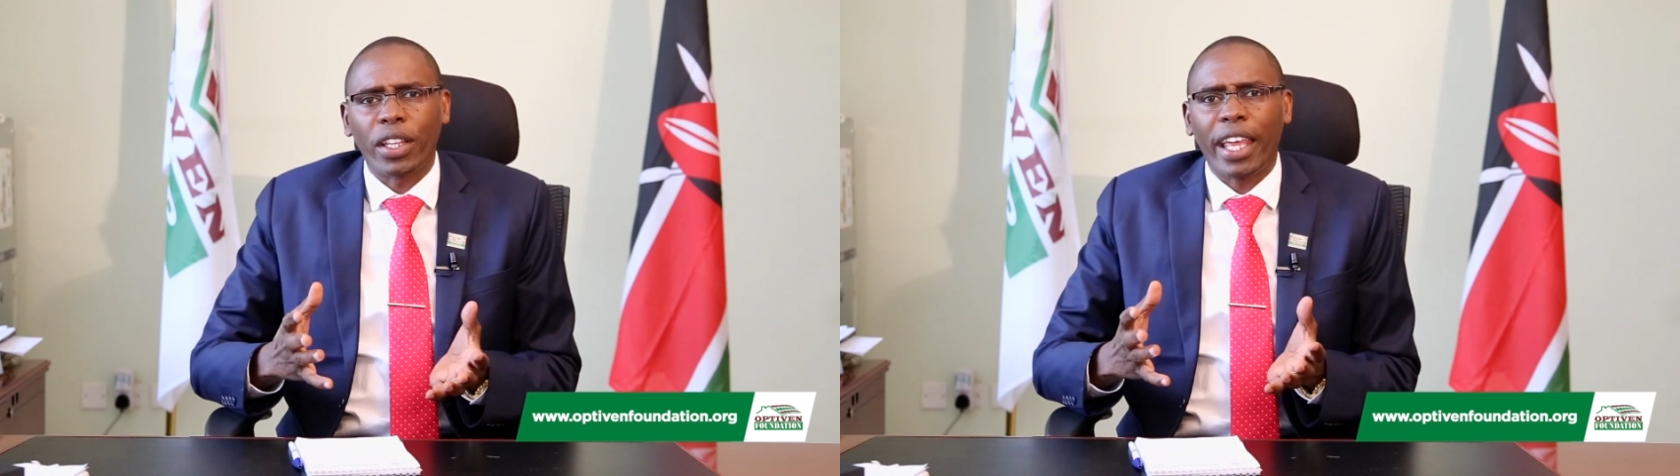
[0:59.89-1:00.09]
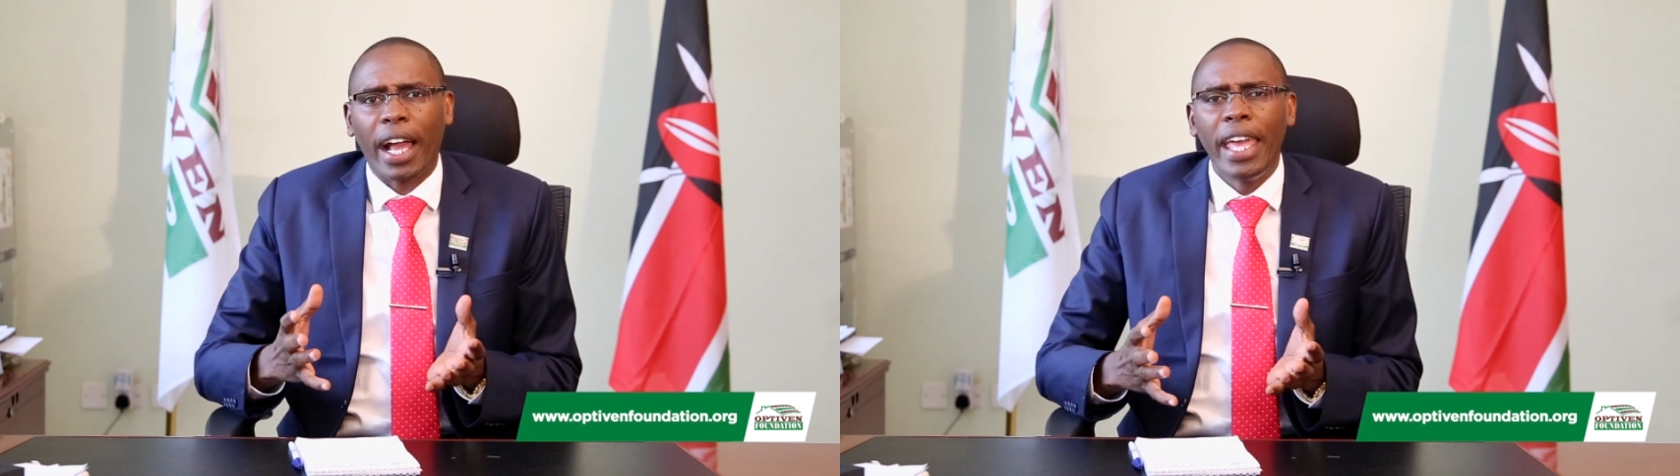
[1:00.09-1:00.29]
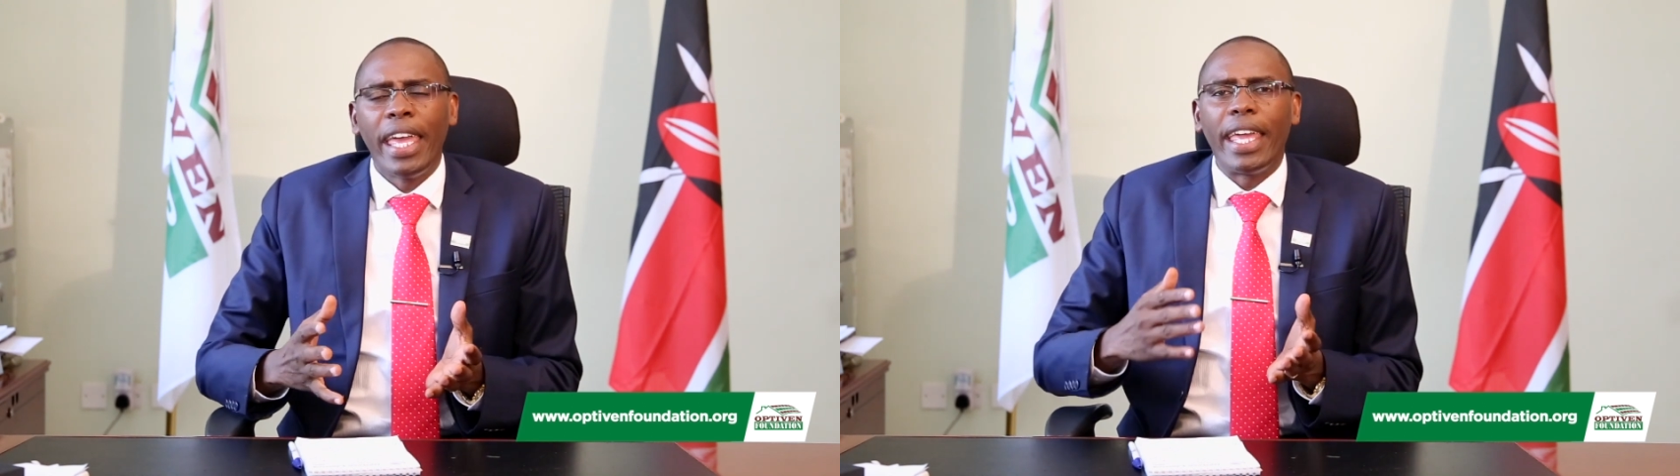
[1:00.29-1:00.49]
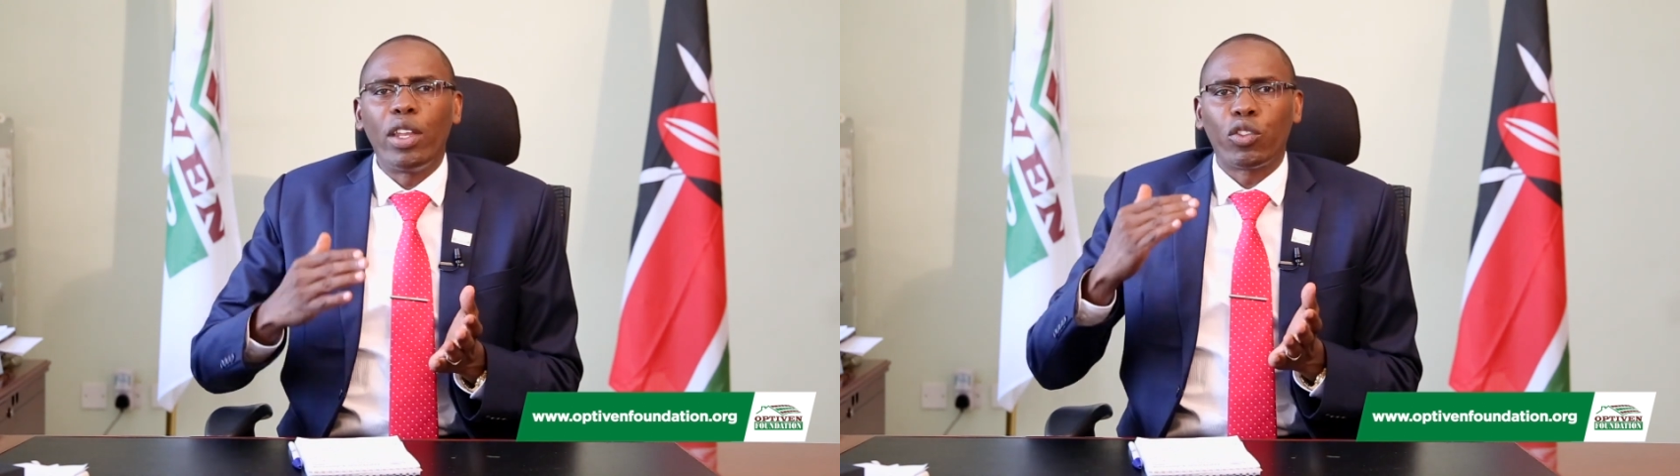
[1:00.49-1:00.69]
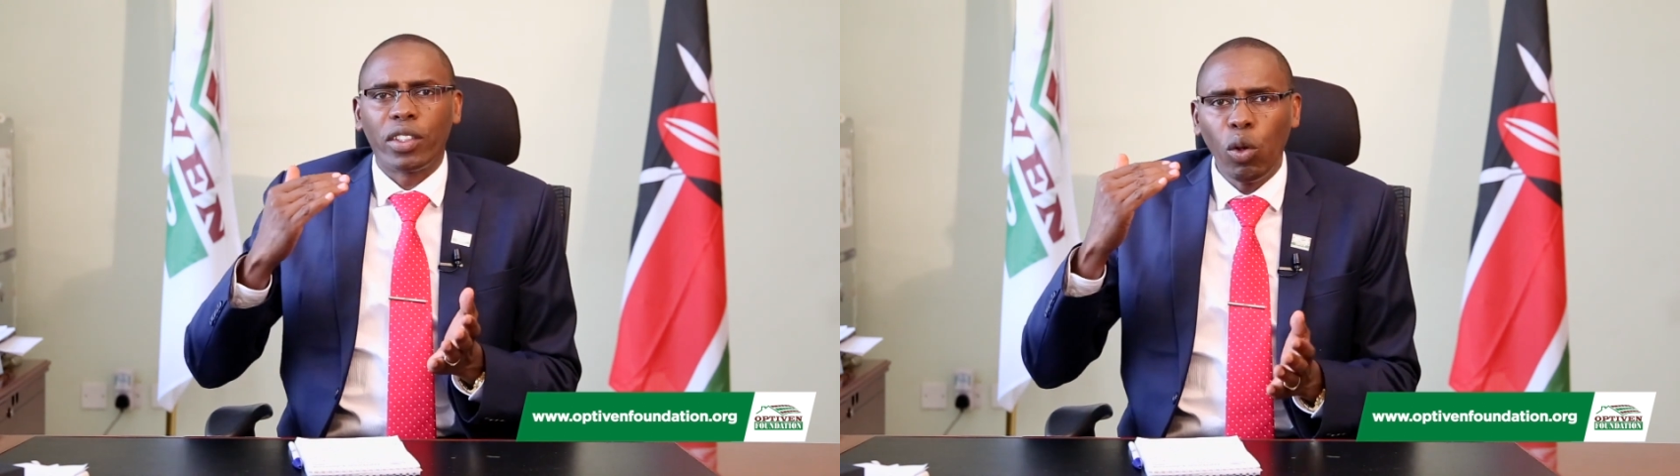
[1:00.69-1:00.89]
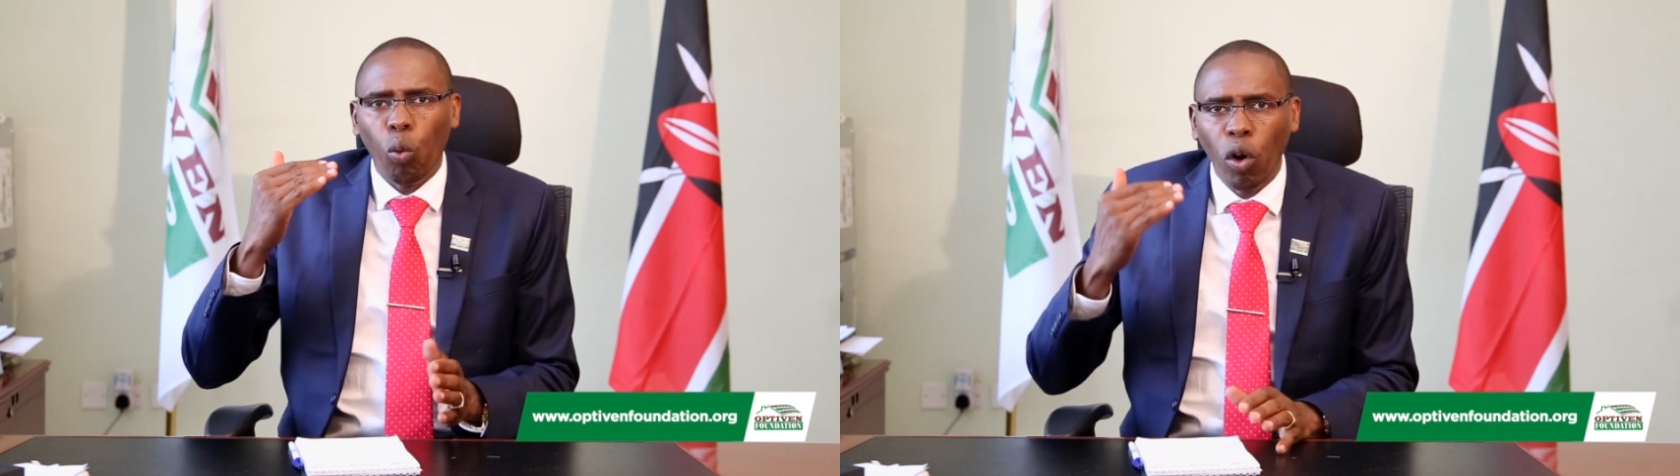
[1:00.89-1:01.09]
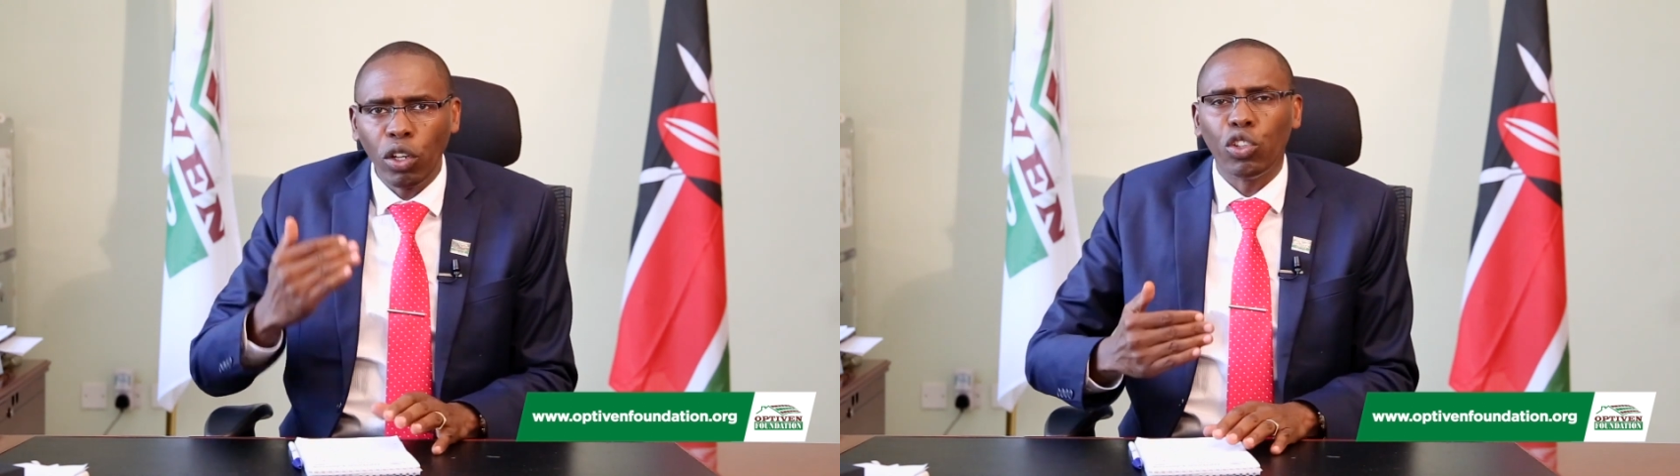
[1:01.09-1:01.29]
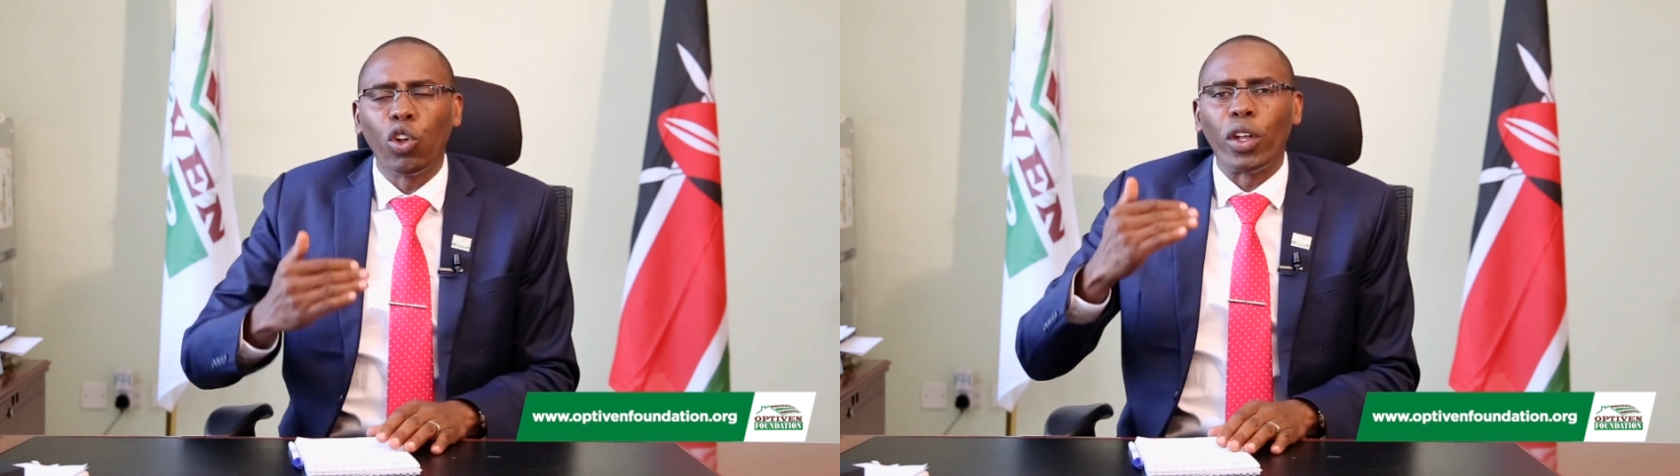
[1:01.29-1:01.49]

there and you still want to